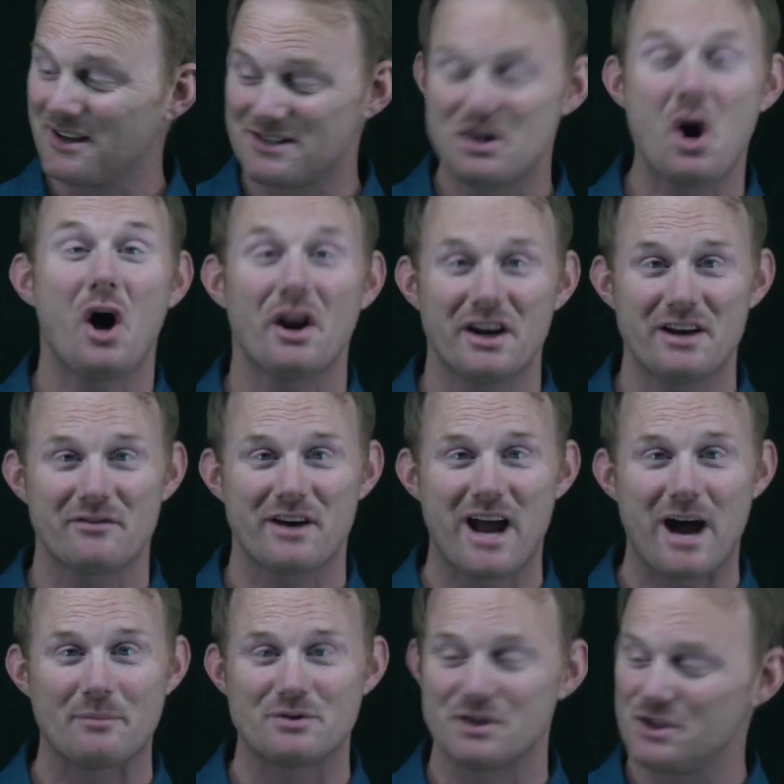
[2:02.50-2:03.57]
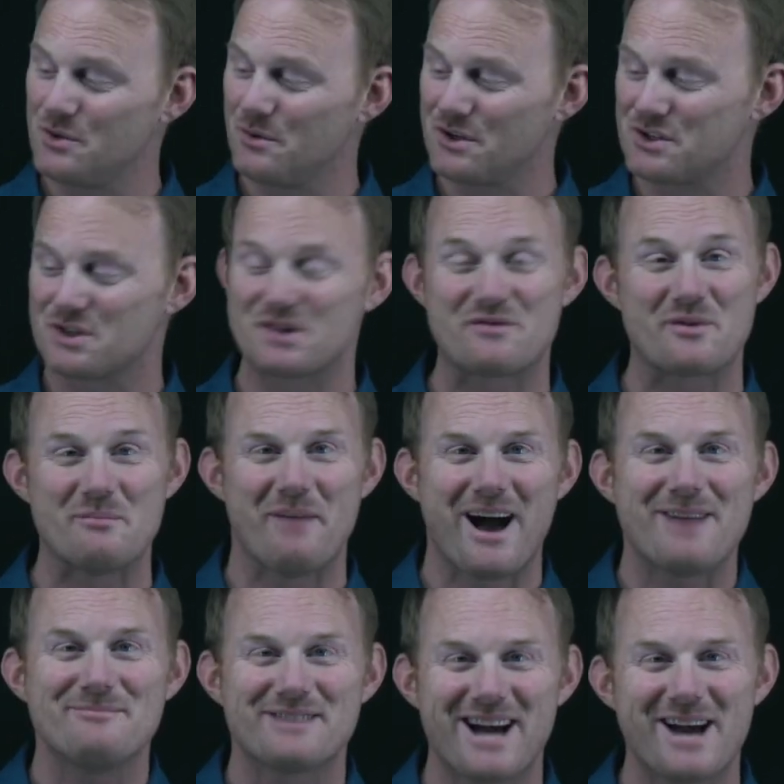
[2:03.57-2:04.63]
a ton of different options. You want to search for
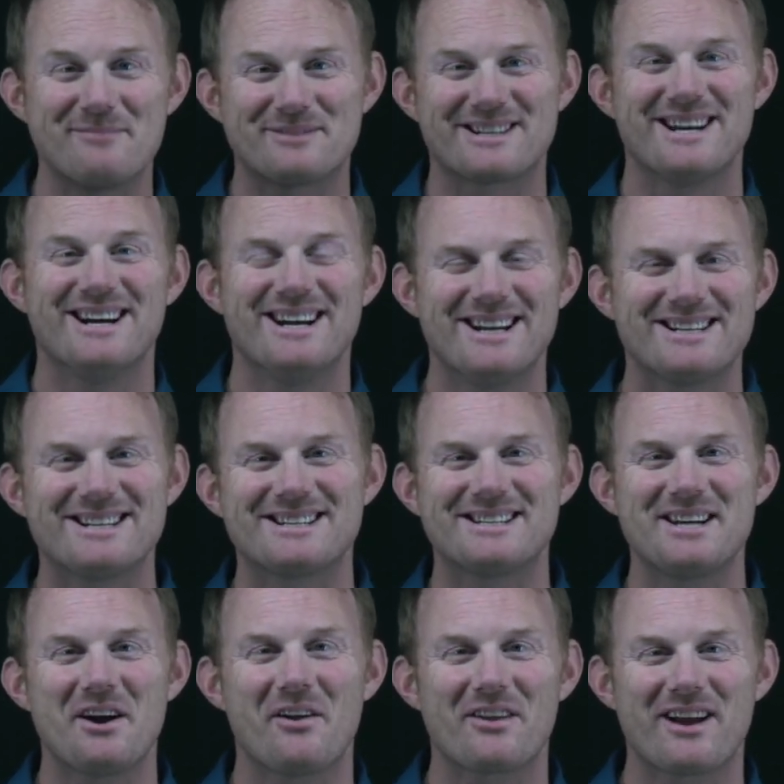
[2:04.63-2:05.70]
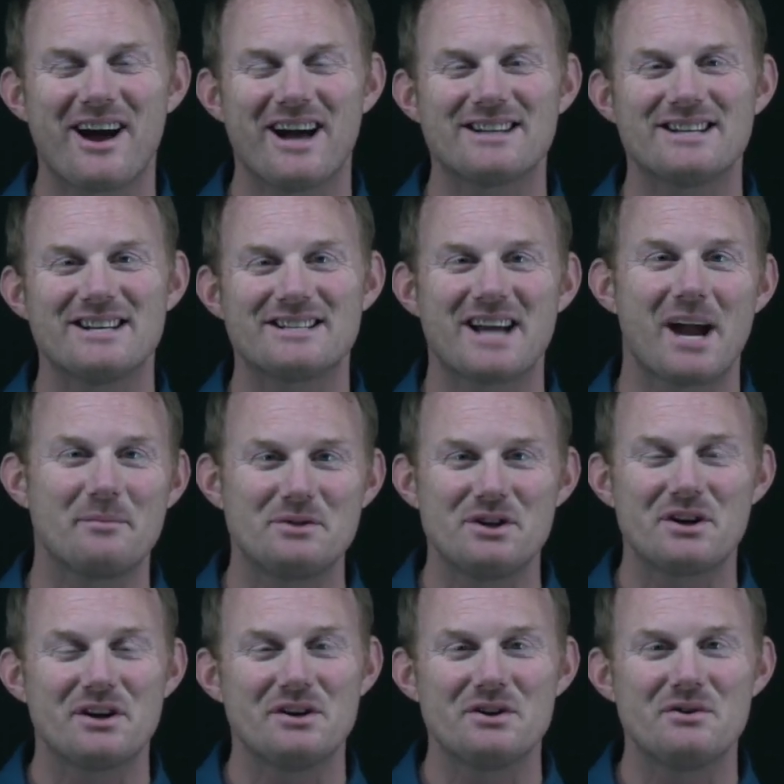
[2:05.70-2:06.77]
MIME types to see all the content types.
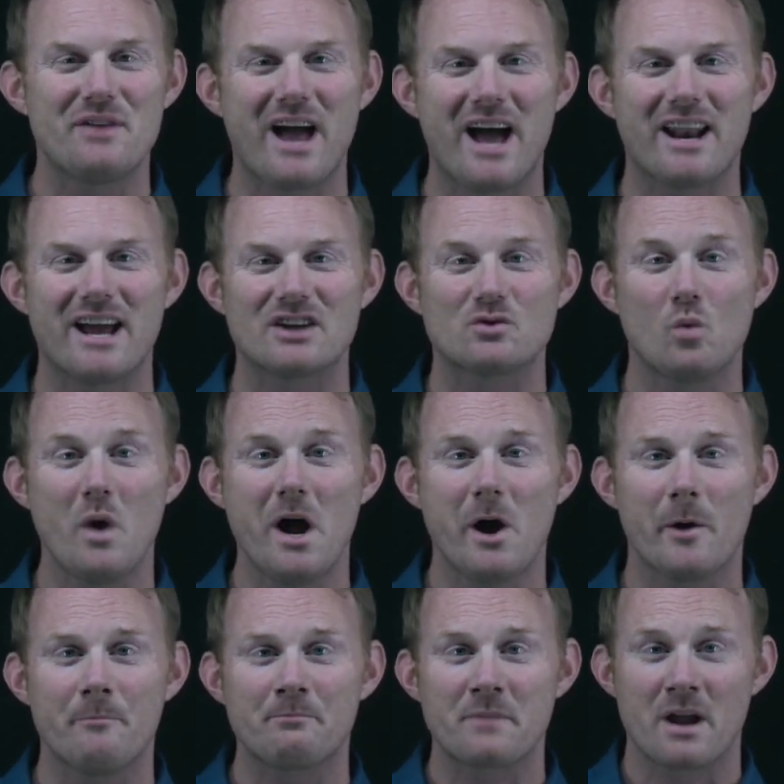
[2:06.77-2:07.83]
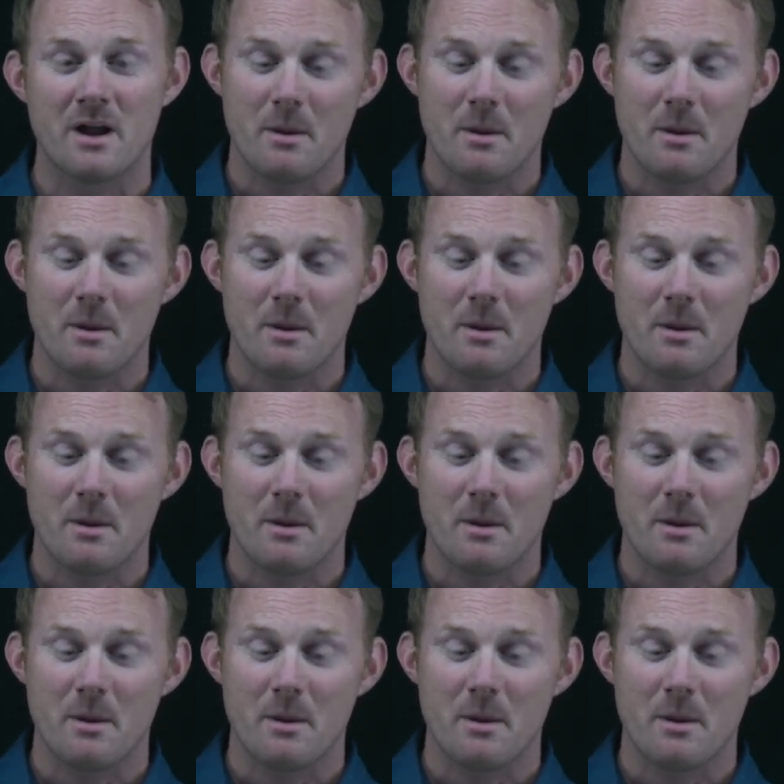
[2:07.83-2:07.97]
You can do that as well.